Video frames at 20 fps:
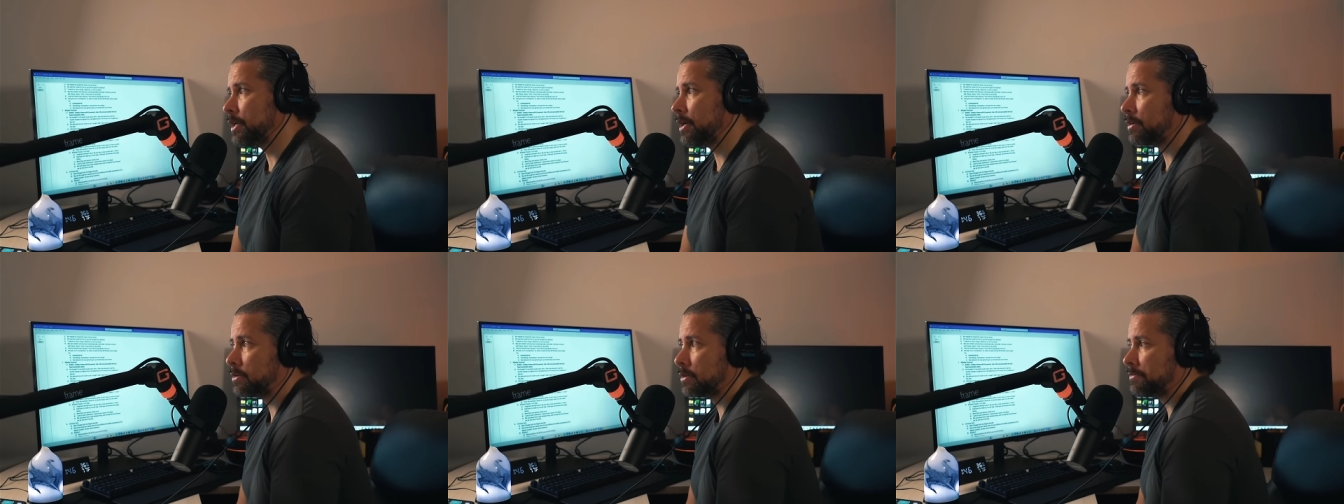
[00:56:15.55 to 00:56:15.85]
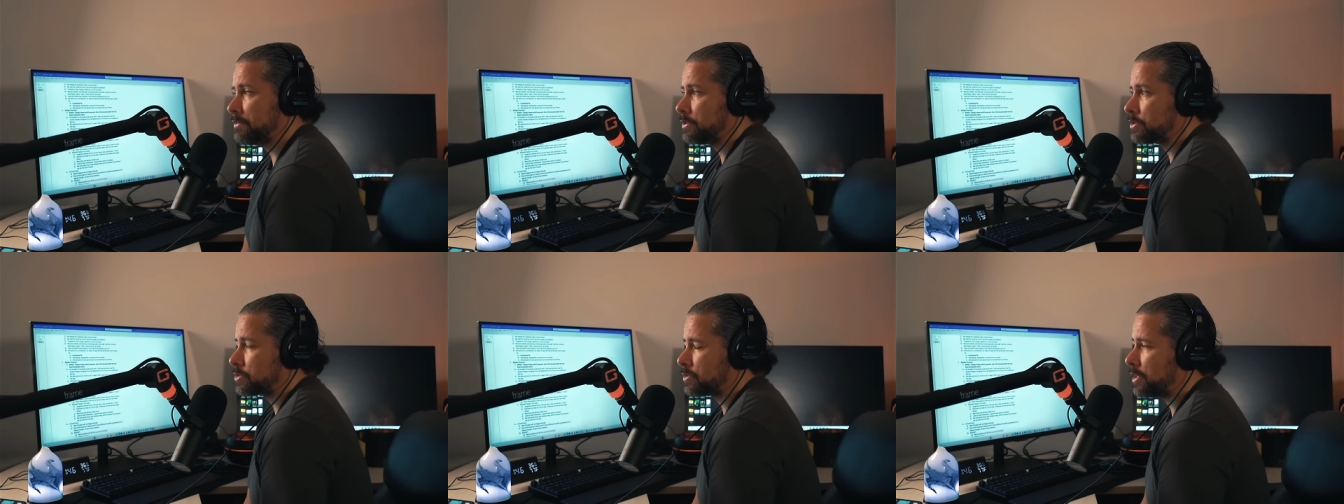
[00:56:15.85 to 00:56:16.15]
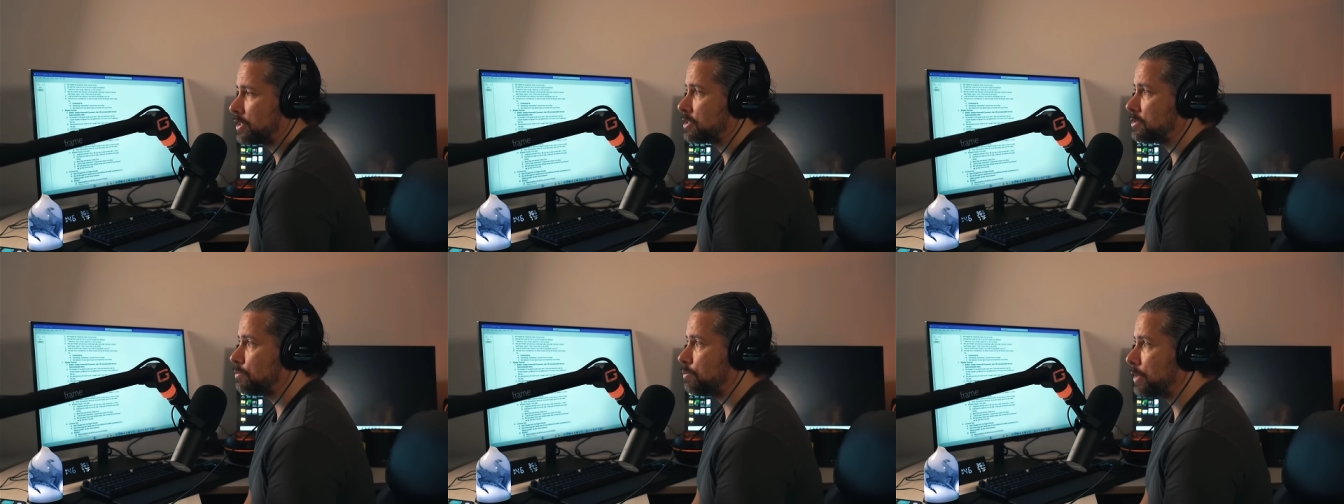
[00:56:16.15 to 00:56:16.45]
I don't know if he was
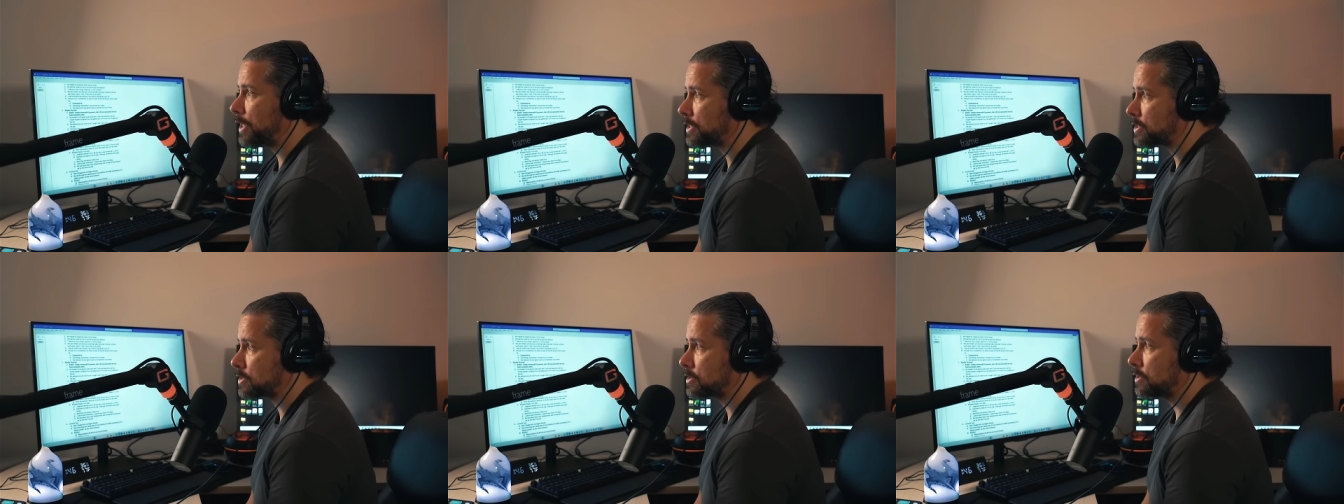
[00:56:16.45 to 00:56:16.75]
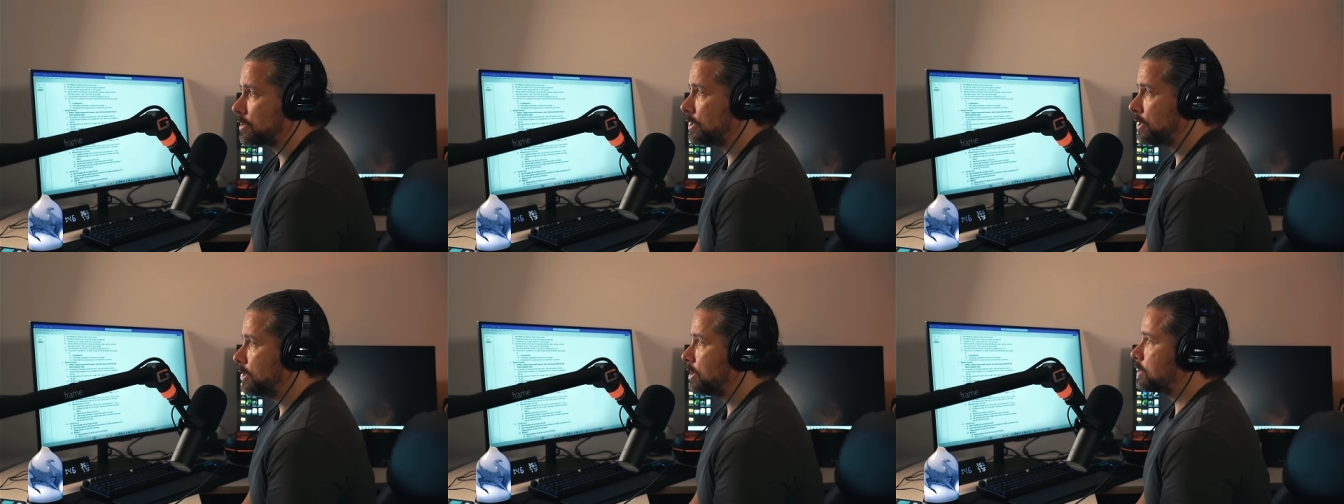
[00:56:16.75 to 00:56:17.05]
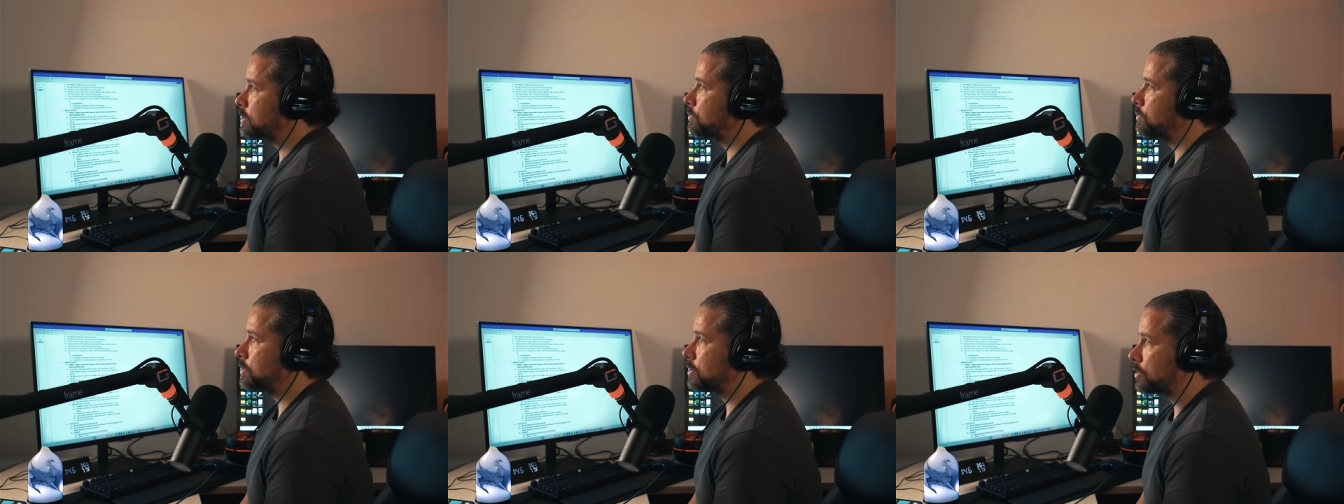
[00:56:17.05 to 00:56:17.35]
trying his best
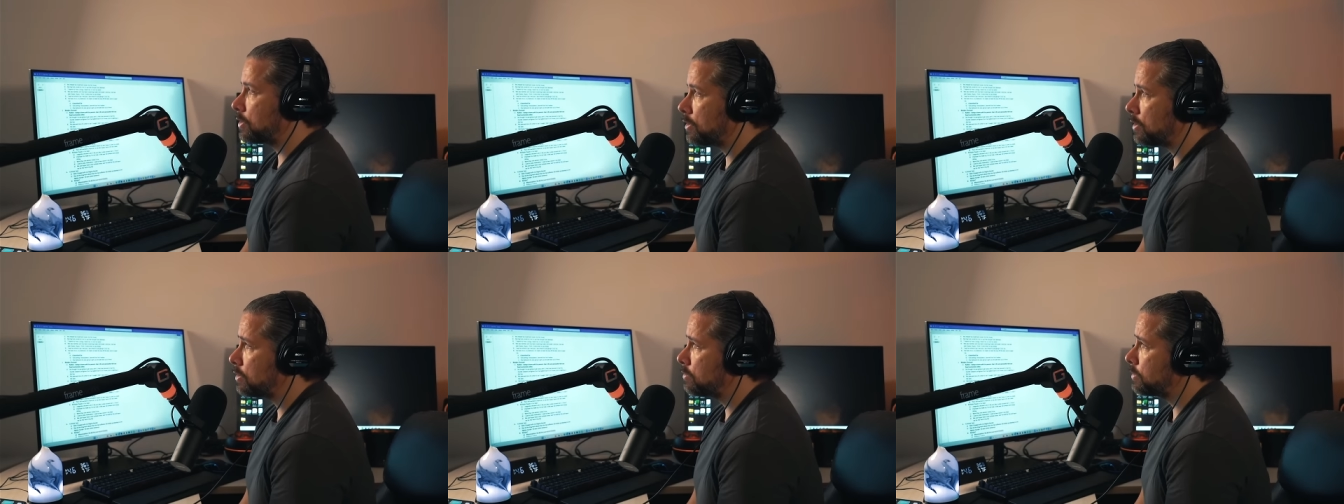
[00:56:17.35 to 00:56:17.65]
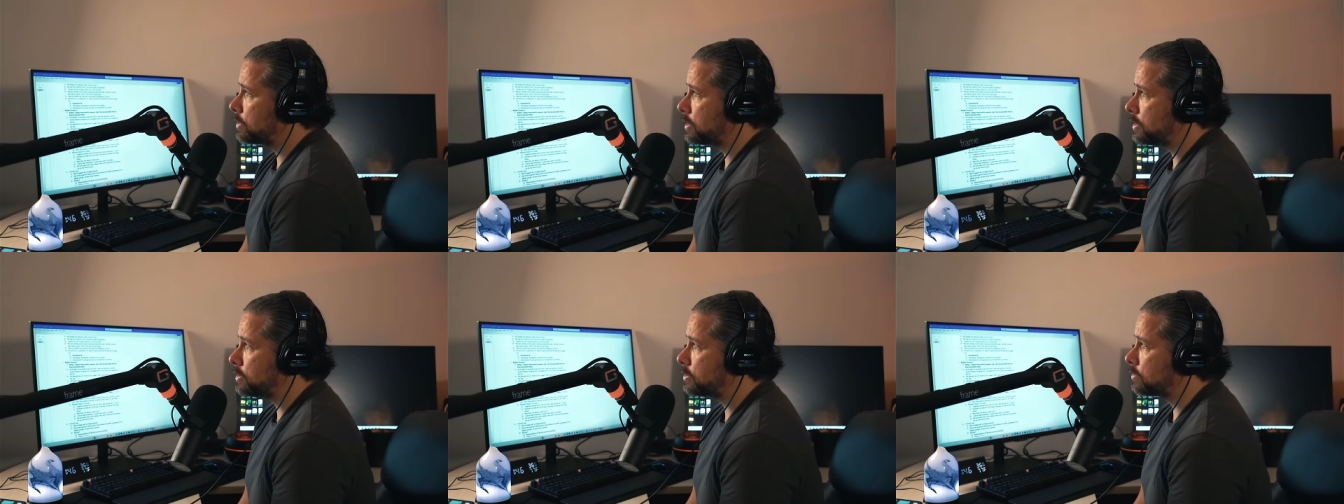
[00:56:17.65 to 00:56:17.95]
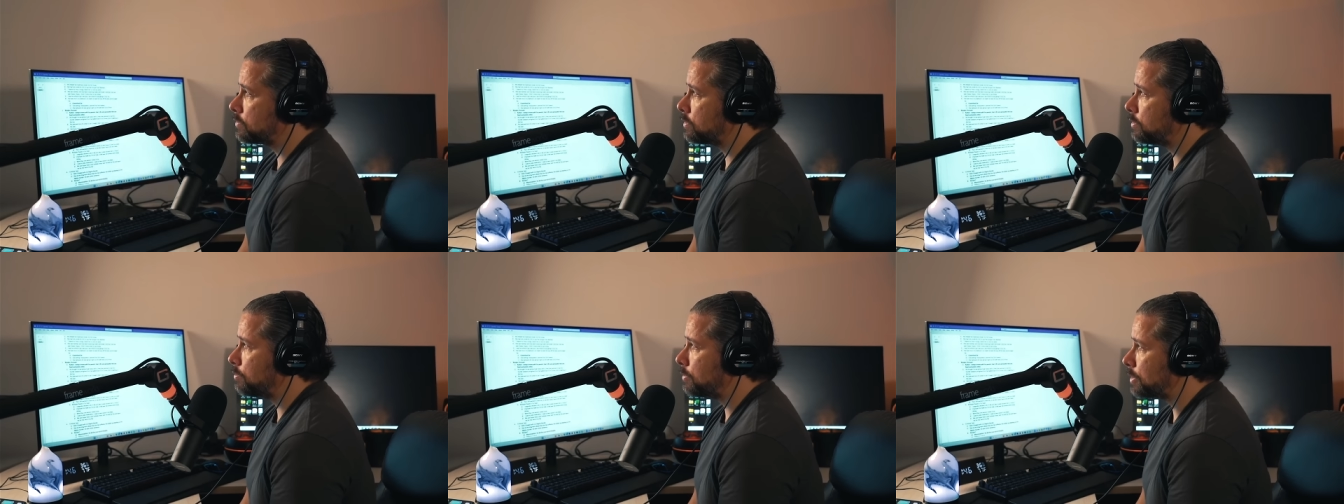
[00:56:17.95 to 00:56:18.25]
to recall what he
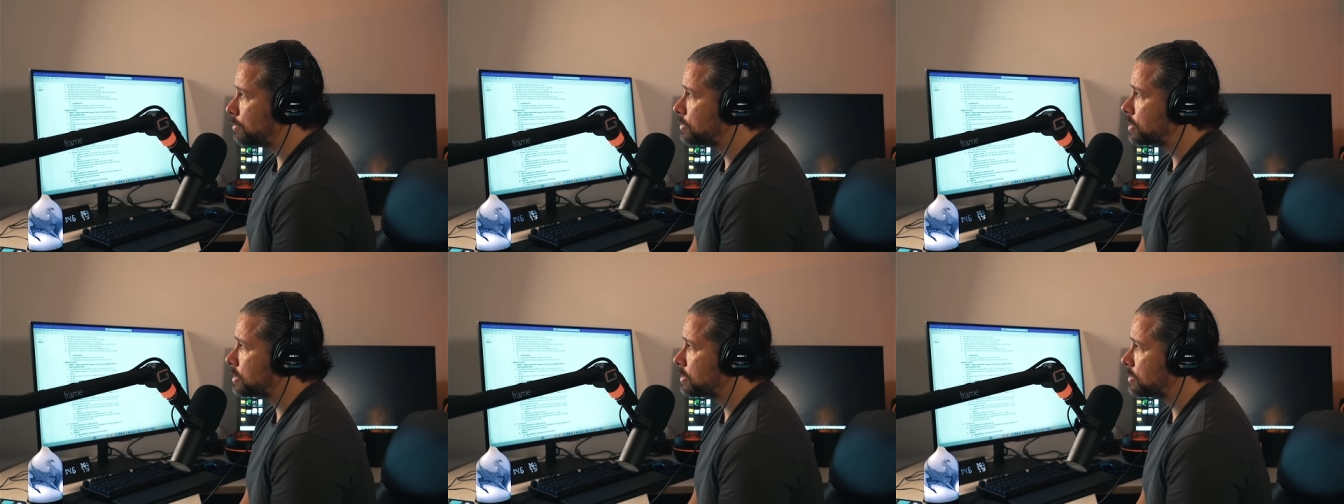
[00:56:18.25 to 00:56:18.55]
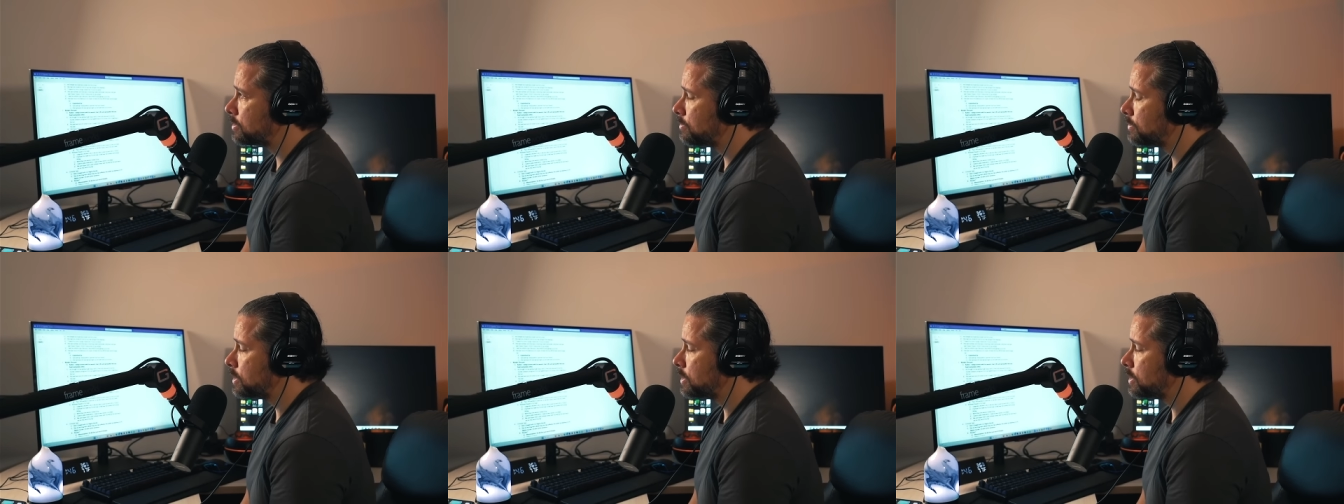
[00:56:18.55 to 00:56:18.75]
could remember.